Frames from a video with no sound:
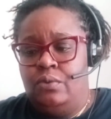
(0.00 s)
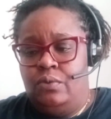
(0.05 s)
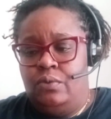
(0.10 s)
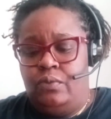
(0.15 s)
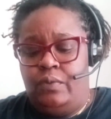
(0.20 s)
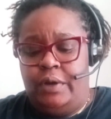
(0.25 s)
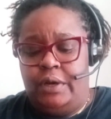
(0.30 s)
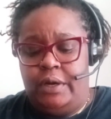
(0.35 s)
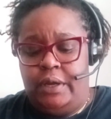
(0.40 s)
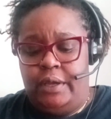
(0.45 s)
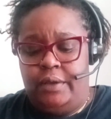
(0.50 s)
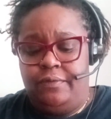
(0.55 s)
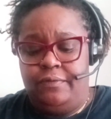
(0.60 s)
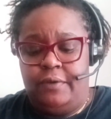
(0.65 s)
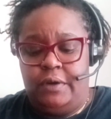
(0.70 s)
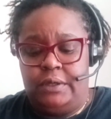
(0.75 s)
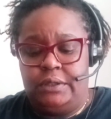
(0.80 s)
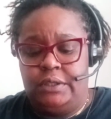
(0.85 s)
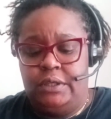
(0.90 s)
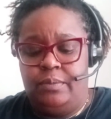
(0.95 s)
where they
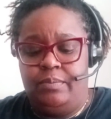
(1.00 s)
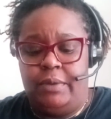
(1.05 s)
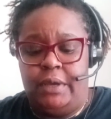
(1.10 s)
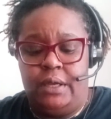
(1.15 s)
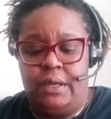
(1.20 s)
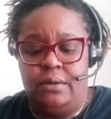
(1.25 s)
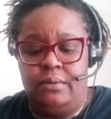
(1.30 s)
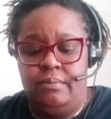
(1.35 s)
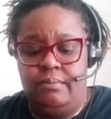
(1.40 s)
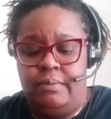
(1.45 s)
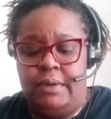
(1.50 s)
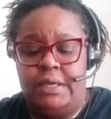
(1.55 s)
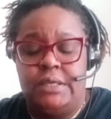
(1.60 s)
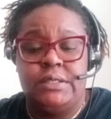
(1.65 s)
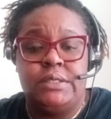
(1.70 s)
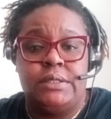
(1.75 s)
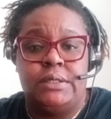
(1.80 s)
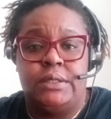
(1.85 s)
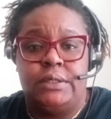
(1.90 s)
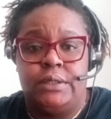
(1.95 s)
fucked up at
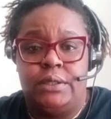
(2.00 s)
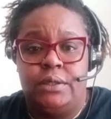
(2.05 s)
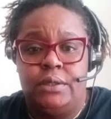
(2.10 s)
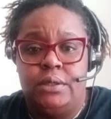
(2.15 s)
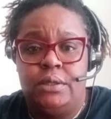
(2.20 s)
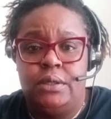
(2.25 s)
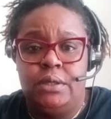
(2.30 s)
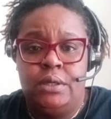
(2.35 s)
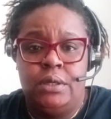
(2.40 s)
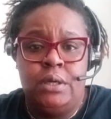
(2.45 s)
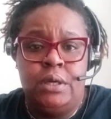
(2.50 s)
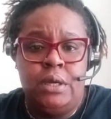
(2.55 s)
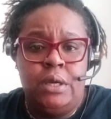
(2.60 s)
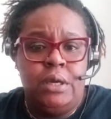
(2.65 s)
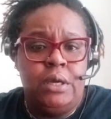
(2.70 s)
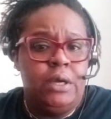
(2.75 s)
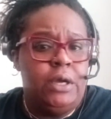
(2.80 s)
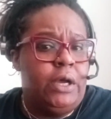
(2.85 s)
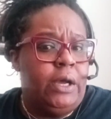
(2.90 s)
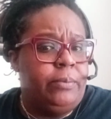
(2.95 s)
basically
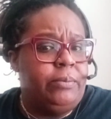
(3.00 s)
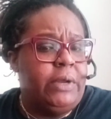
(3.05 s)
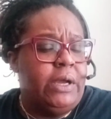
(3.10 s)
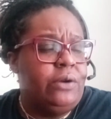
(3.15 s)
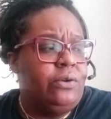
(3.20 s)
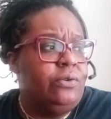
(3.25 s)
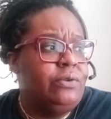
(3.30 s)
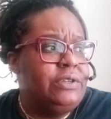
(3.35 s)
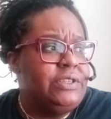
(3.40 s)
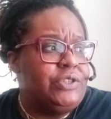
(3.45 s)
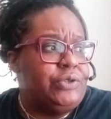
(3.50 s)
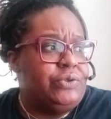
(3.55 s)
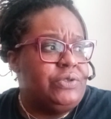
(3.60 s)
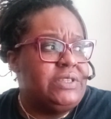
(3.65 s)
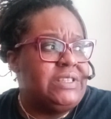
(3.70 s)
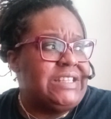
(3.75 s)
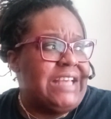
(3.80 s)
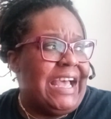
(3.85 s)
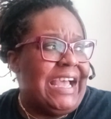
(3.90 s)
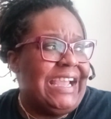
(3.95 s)
I'm not going to
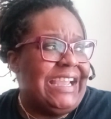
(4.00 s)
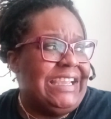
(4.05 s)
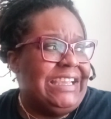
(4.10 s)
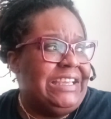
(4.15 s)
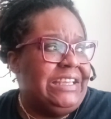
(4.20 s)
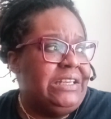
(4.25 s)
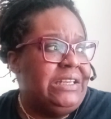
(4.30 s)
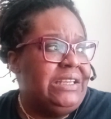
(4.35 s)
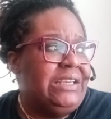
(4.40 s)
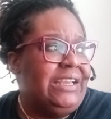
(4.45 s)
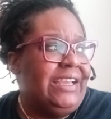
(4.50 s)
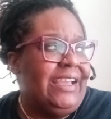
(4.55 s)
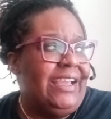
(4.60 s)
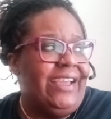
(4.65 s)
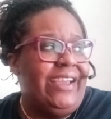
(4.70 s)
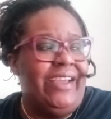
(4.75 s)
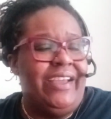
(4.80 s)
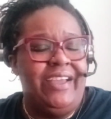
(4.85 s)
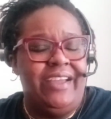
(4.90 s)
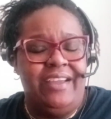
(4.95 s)
sign
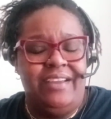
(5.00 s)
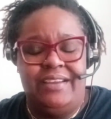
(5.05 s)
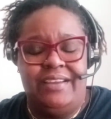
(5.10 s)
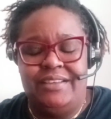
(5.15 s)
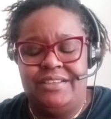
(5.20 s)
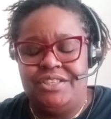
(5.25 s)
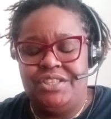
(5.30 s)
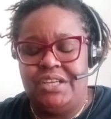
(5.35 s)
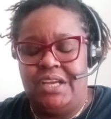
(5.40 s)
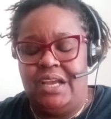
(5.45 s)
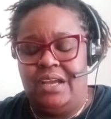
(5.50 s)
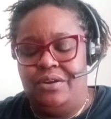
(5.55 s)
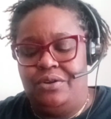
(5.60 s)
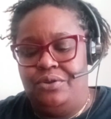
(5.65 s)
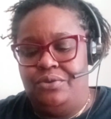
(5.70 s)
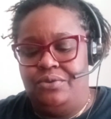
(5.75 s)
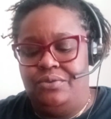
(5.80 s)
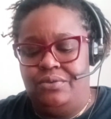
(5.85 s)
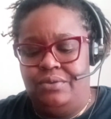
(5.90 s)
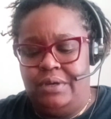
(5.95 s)
and
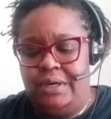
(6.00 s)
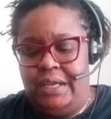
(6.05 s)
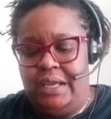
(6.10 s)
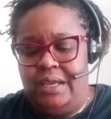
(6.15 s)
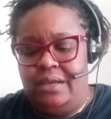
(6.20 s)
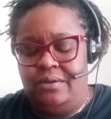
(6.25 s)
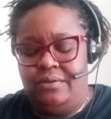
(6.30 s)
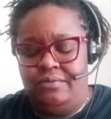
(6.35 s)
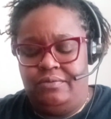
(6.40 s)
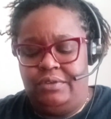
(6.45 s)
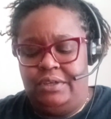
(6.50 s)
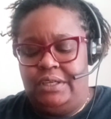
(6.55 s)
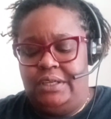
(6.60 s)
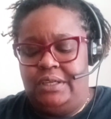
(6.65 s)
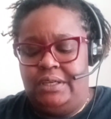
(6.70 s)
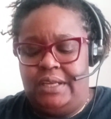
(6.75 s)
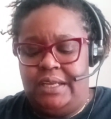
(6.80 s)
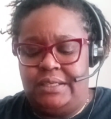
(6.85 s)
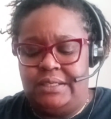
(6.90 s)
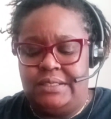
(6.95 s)
channel and
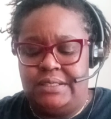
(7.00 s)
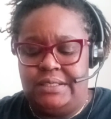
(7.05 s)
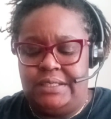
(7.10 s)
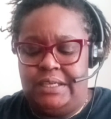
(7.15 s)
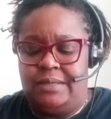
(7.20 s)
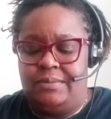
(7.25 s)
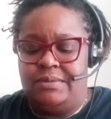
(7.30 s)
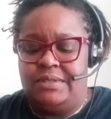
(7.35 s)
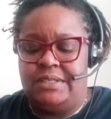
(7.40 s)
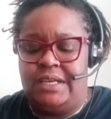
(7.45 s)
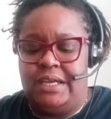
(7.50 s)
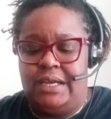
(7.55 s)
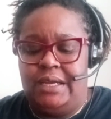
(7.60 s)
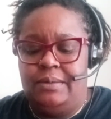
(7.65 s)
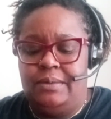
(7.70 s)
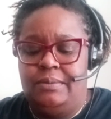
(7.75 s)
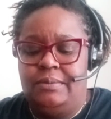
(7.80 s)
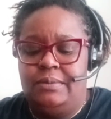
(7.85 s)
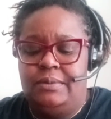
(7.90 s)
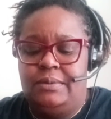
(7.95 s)
read at the same time